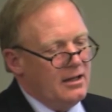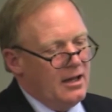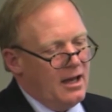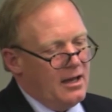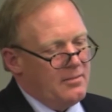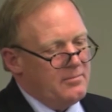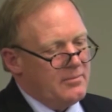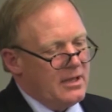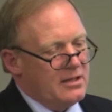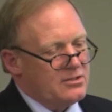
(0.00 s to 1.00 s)

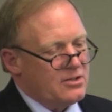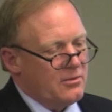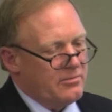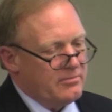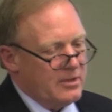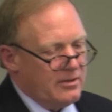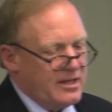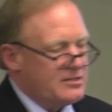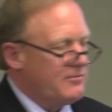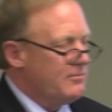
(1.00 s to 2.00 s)
And so, you know,
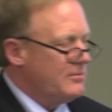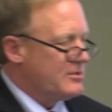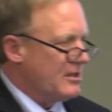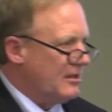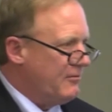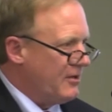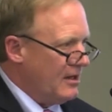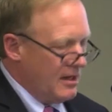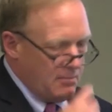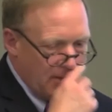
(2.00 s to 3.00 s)
that's a
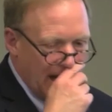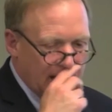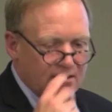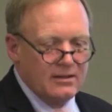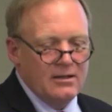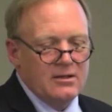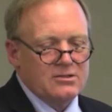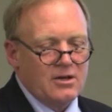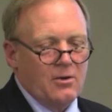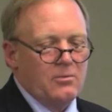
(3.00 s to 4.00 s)
significant impact.
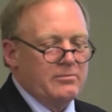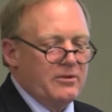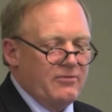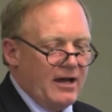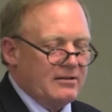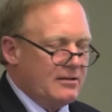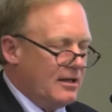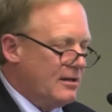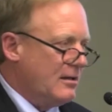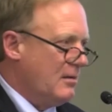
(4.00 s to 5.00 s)
So the fact that
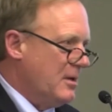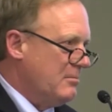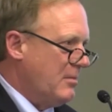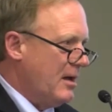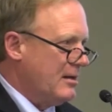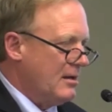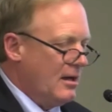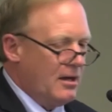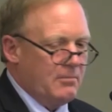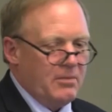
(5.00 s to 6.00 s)
they can come in
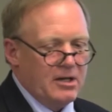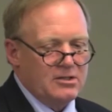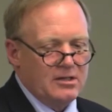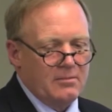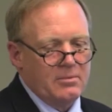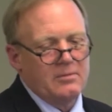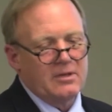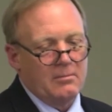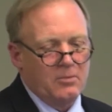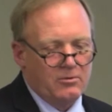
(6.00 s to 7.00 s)
by ship,
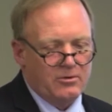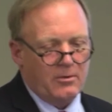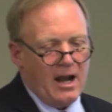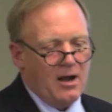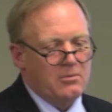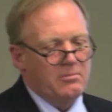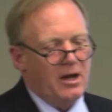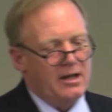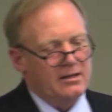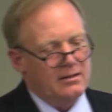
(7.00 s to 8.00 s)
get moved around
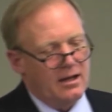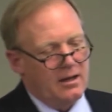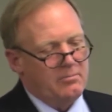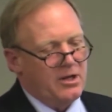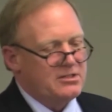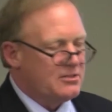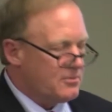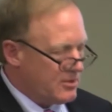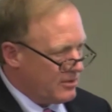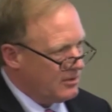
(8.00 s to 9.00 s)
by buses,
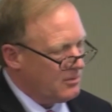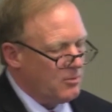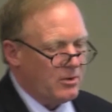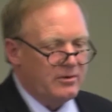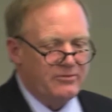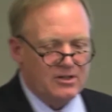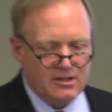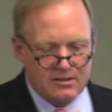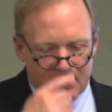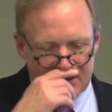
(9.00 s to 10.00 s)
which are a little more
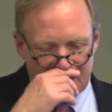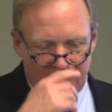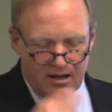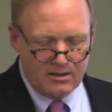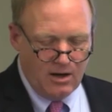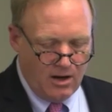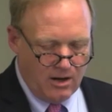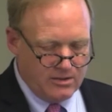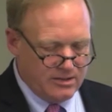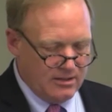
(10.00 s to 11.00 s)
efficient than
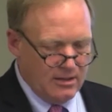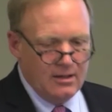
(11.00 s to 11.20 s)
cars,